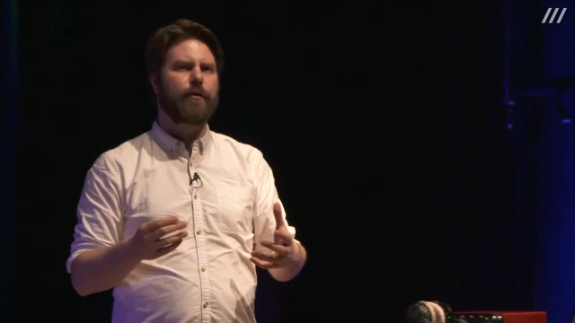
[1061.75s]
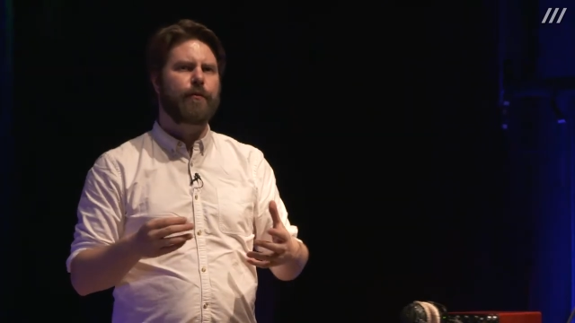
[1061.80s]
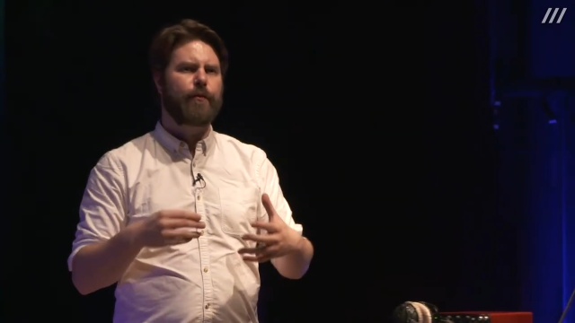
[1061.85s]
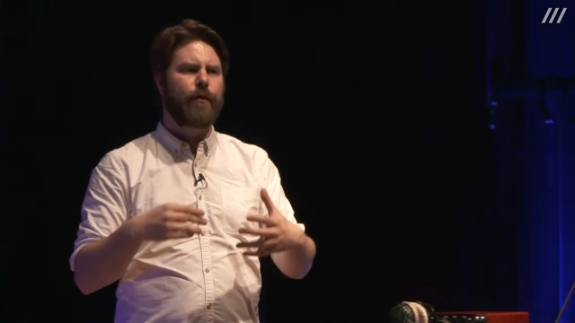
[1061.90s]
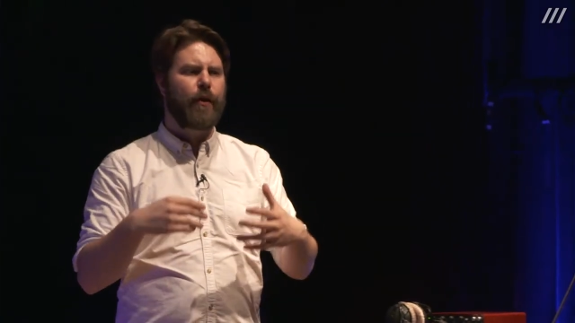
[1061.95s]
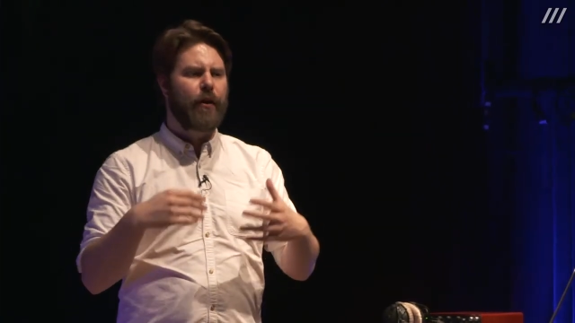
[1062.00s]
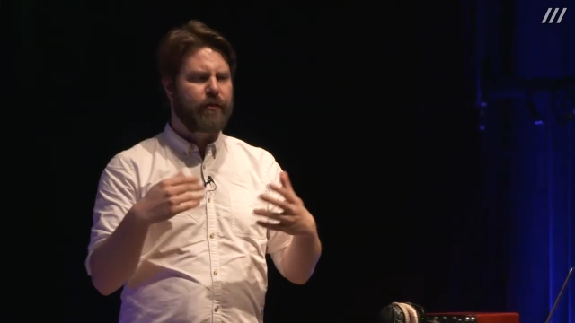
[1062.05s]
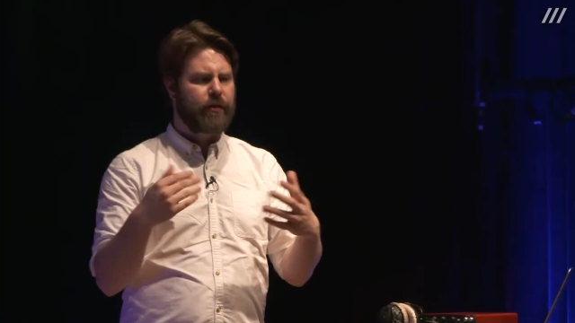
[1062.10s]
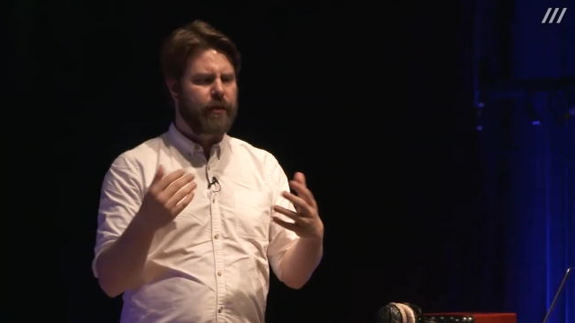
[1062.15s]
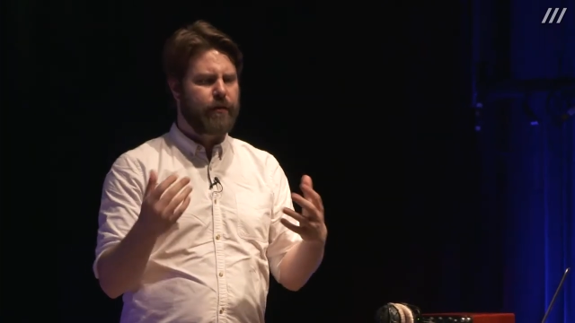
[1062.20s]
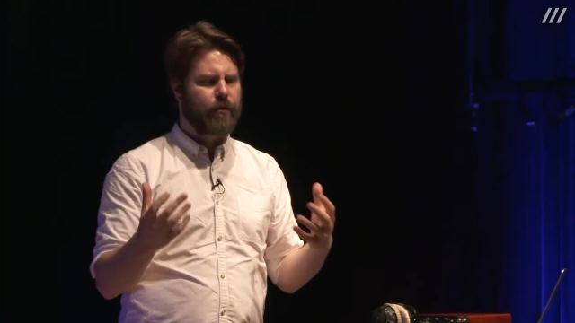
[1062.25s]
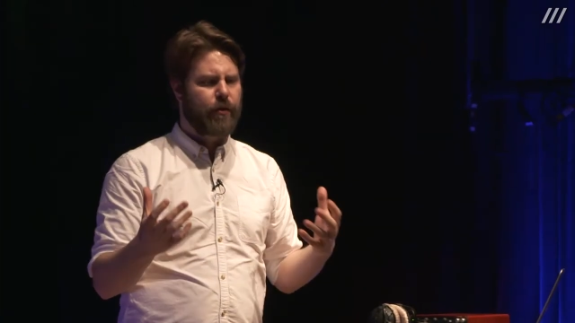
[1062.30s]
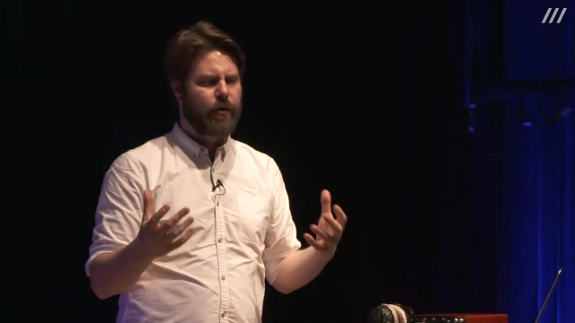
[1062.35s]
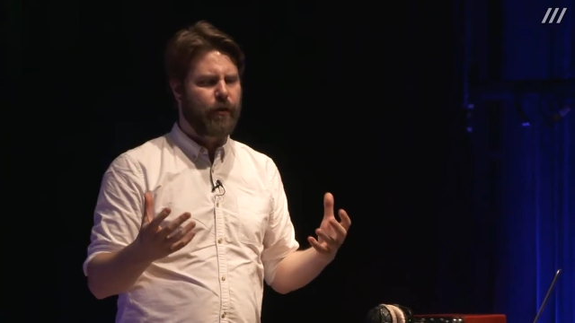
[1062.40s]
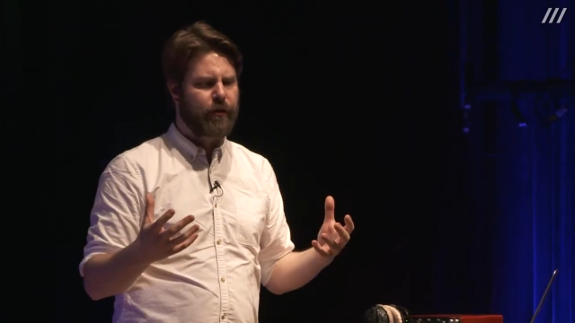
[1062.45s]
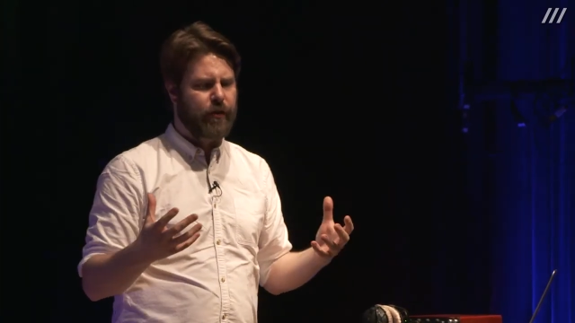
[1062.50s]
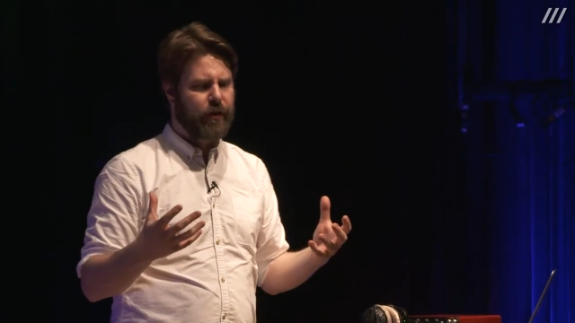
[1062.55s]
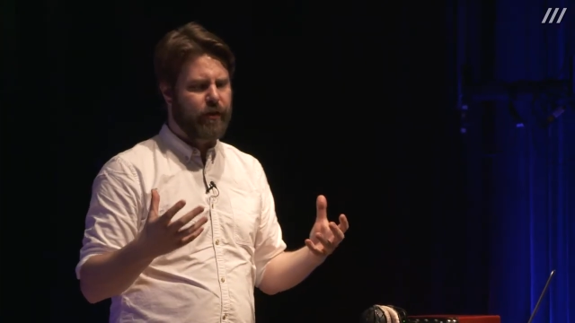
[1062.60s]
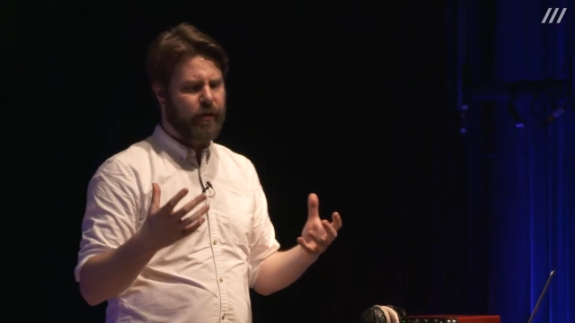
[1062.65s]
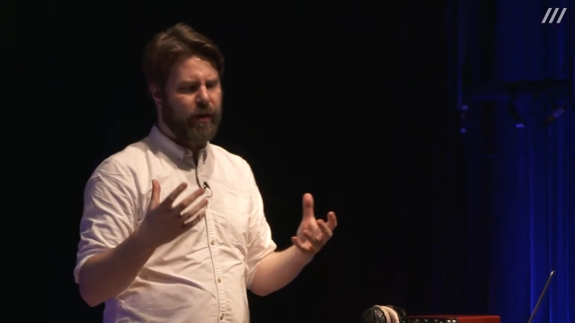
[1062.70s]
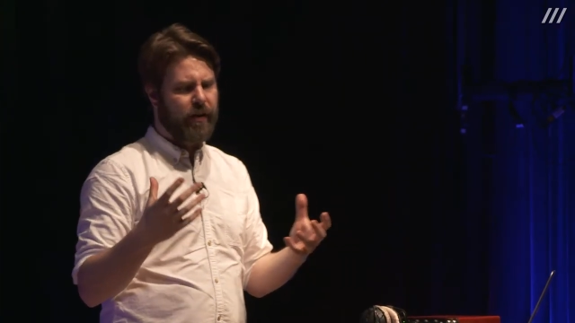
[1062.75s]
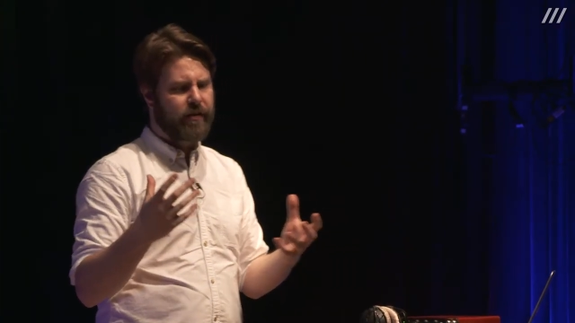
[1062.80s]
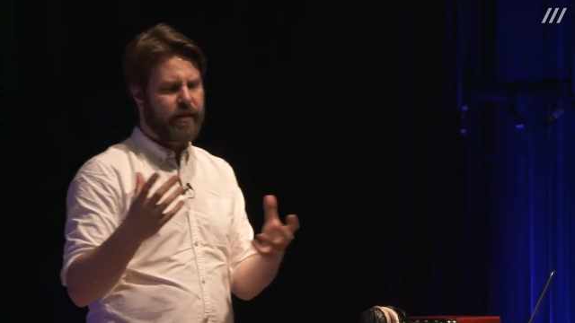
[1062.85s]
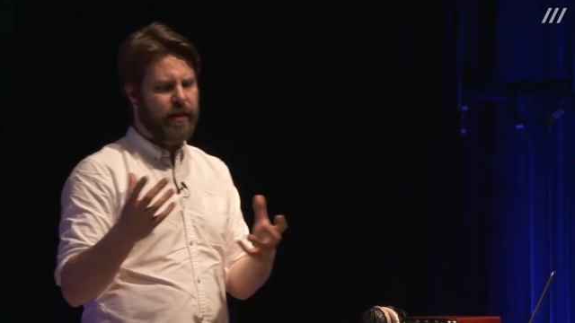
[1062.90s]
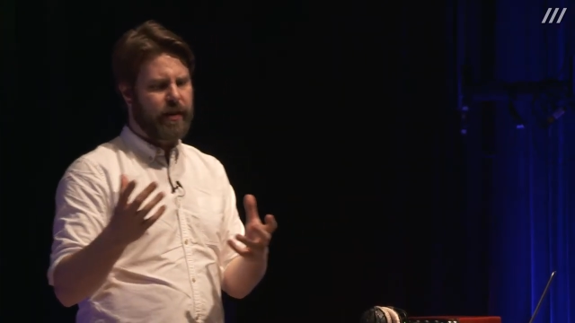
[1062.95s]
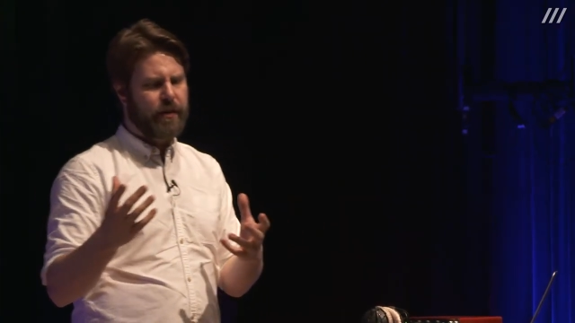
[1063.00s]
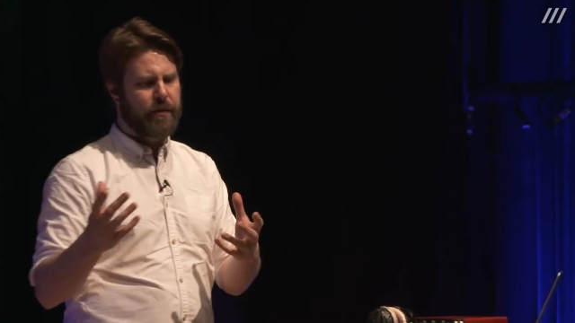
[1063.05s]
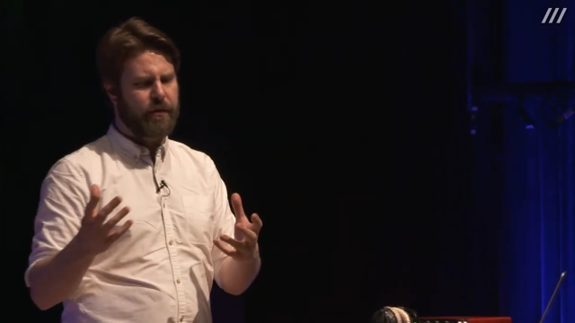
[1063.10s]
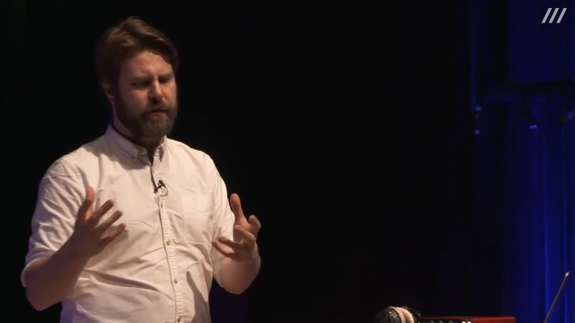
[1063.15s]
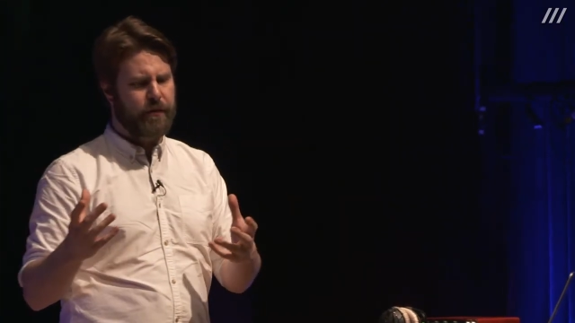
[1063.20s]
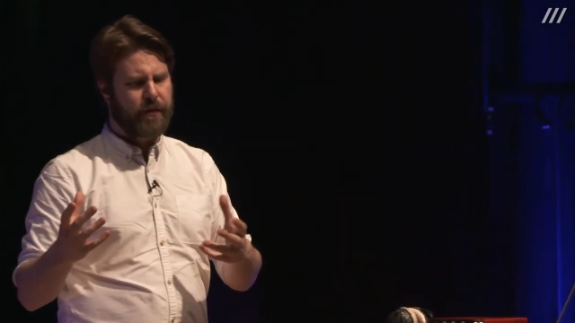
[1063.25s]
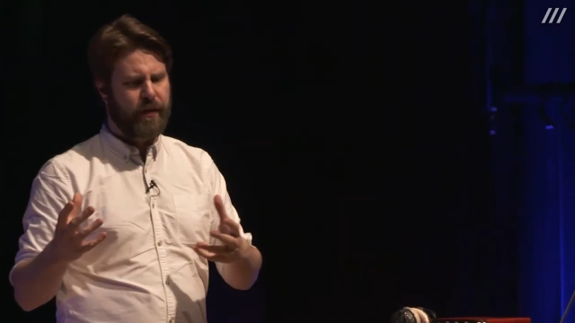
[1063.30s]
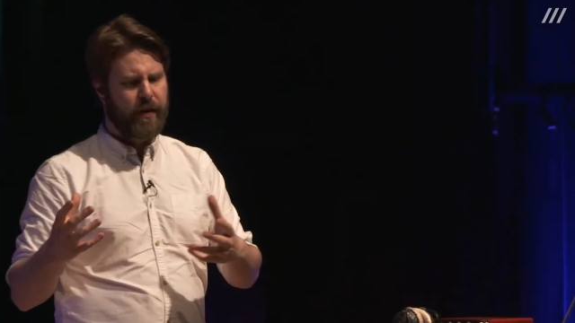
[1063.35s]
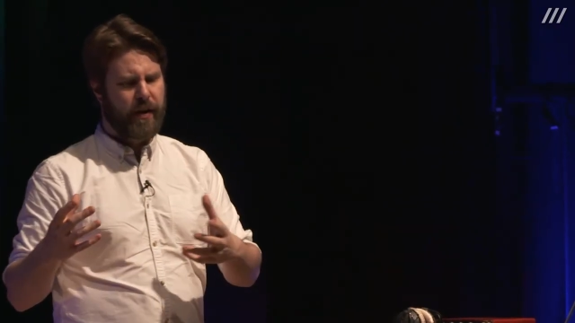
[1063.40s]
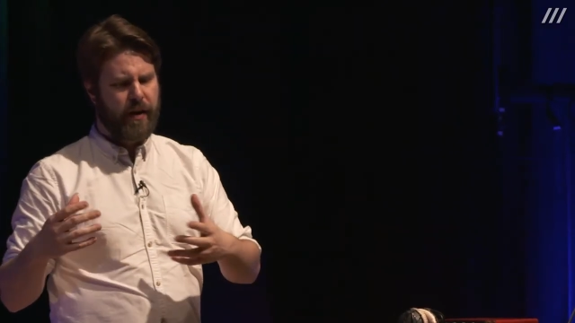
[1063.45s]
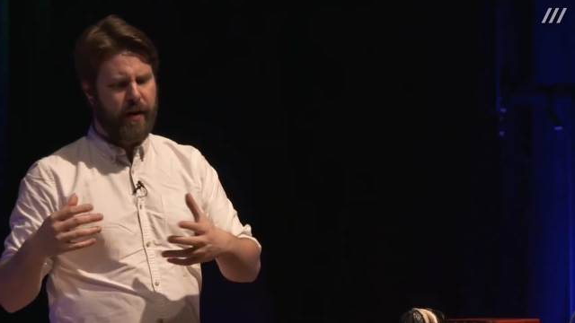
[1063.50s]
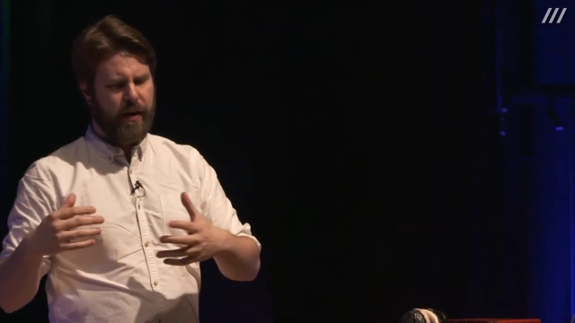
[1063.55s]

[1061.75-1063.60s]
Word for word: Firstly, of course, this idea of